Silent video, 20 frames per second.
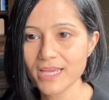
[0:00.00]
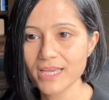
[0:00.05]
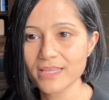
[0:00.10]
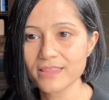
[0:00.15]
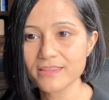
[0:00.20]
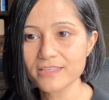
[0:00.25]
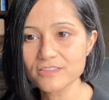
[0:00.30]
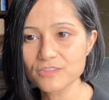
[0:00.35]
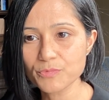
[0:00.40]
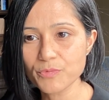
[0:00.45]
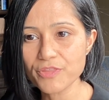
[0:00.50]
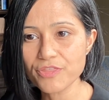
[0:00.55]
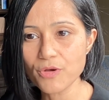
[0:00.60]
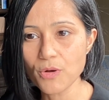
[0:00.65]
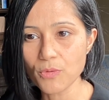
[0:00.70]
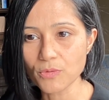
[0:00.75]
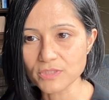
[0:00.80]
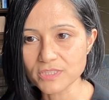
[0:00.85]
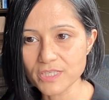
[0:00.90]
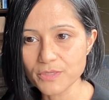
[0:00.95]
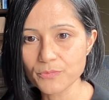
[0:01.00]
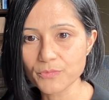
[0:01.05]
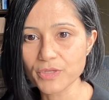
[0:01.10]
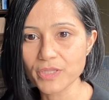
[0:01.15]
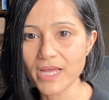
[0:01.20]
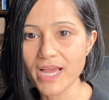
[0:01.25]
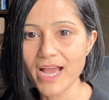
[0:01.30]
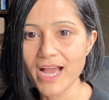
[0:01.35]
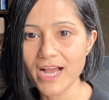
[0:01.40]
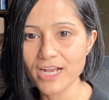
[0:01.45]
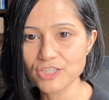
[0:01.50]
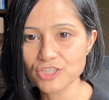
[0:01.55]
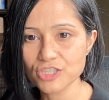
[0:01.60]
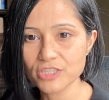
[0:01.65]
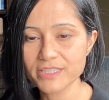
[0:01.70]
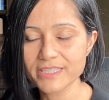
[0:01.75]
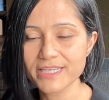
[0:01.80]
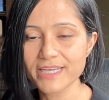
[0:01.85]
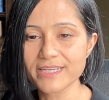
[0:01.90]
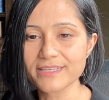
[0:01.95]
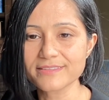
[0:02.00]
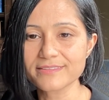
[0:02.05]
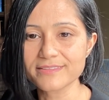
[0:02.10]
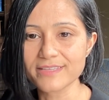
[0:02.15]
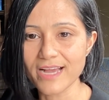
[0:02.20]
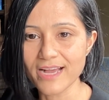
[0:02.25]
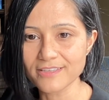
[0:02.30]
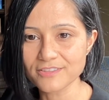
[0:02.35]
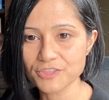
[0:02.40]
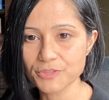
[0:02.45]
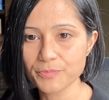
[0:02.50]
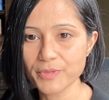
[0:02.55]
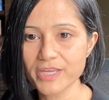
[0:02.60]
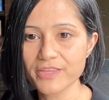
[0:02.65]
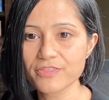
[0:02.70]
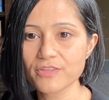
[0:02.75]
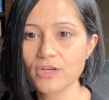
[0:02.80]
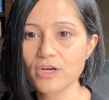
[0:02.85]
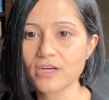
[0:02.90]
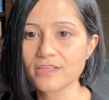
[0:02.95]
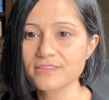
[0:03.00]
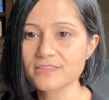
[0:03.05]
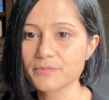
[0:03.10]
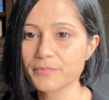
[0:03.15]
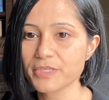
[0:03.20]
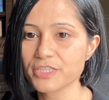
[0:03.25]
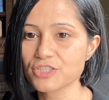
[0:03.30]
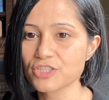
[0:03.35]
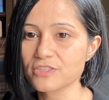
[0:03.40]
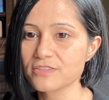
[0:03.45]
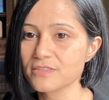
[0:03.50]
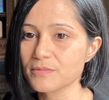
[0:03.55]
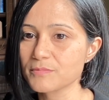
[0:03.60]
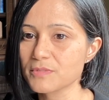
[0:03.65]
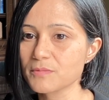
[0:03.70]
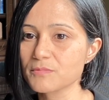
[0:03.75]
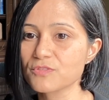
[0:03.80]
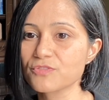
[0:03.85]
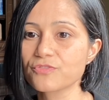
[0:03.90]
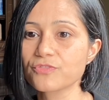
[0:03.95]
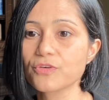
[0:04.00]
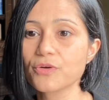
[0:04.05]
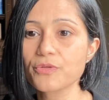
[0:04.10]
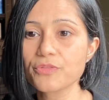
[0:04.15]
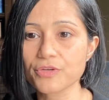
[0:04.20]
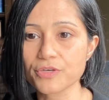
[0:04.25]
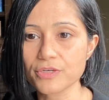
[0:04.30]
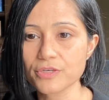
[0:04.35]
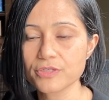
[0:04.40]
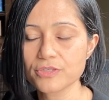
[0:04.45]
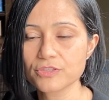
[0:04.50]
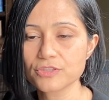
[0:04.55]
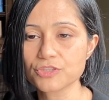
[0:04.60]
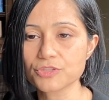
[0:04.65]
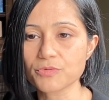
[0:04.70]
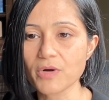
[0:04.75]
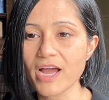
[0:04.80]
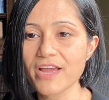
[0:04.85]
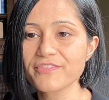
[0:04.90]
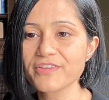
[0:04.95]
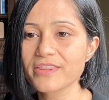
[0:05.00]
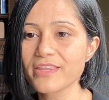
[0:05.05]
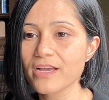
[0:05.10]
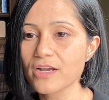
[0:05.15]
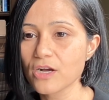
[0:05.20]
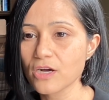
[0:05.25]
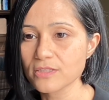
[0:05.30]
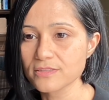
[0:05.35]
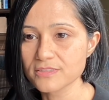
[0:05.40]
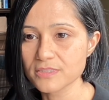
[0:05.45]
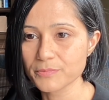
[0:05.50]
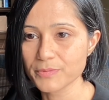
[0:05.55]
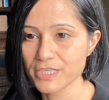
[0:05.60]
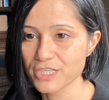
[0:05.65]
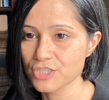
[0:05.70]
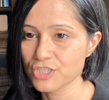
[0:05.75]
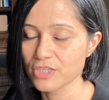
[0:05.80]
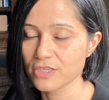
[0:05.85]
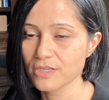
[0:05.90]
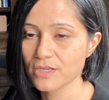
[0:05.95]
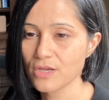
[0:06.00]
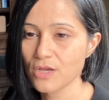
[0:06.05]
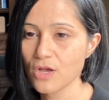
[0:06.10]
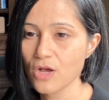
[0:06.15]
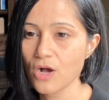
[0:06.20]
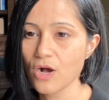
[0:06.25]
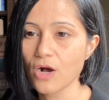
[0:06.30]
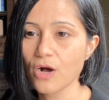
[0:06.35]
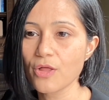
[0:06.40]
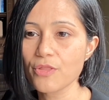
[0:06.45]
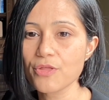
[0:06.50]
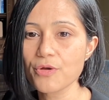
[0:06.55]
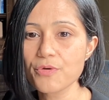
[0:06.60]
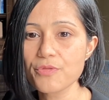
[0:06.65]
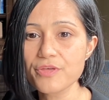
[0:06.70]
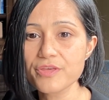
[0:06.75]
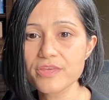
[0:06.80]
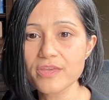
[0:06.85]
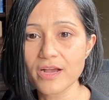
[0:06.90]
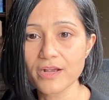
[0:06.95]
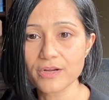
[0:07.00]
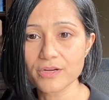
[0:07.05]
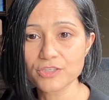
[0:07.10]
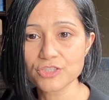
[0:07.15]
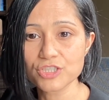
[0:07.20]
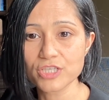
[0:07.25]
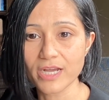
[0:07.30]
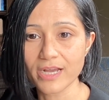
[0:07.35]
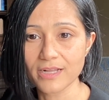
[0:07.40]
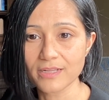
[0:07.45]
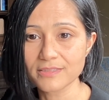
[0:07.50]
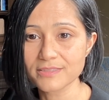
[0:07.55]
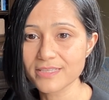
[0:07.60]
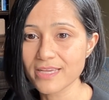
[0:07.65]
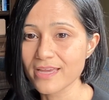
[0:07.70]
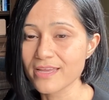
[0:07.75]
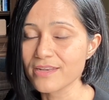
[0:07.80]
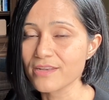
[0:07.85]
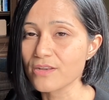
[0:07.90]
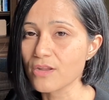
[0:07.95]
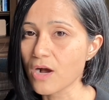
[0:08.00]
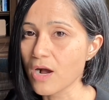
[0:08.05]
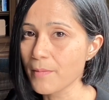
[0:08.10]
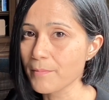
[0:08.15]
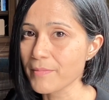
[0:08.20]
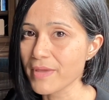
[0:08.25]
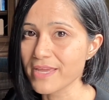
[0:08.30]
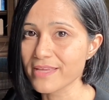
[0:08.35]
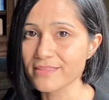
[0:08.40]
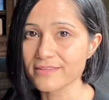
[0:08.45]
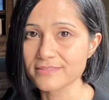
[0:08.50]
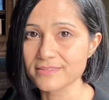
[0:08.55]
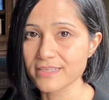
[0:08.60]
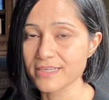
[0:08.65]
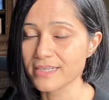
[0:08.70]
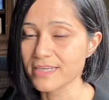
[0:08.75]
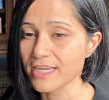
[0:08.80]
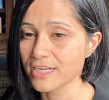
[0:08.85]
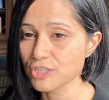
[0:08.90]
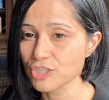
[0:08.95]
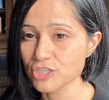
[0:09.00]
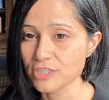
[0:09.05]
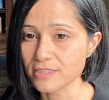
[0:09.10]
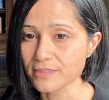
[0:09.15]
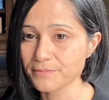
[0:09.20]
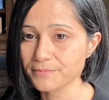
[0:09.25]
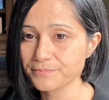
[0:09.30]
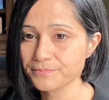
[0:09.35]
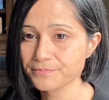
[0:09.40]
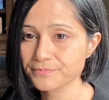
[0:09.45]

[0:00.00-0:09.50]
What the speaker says: This withholding will actually exacerbate the constipation symptoms further, driving that constipation, although the younger child cannot make this connection.